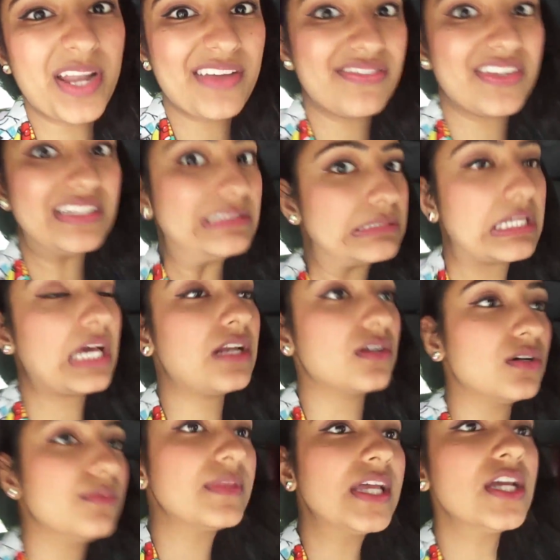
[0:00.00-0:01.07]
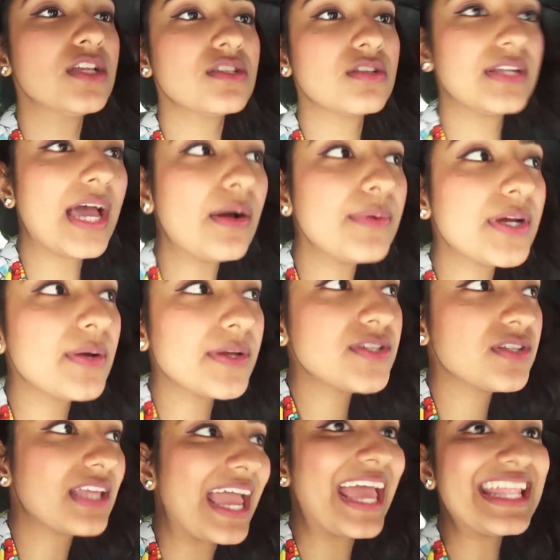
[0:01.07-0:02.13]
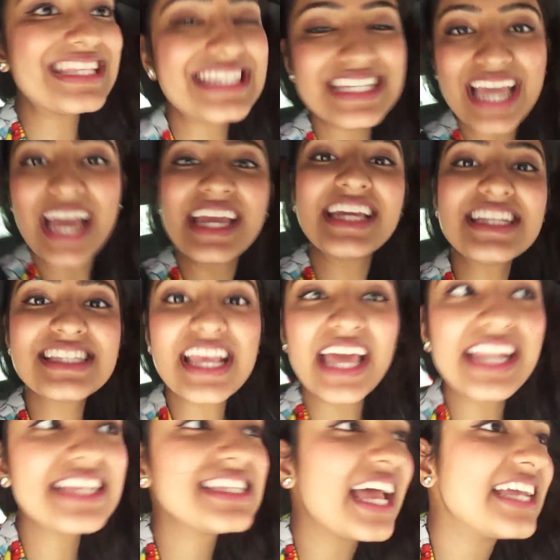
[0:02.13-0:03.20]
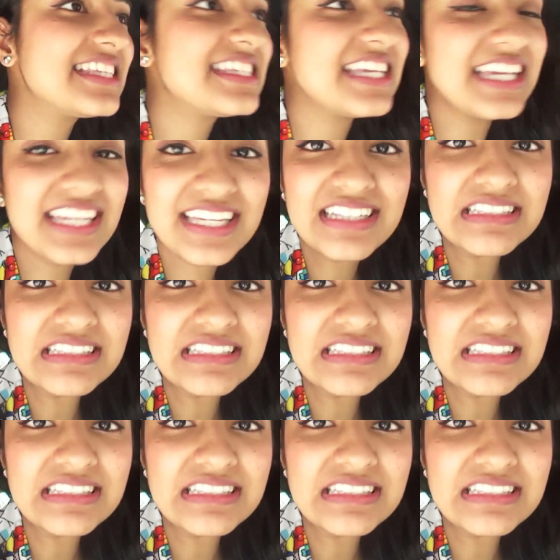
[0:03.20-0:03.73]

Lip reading: I think. I don't know. So now we're going to the NCIS, NSIC,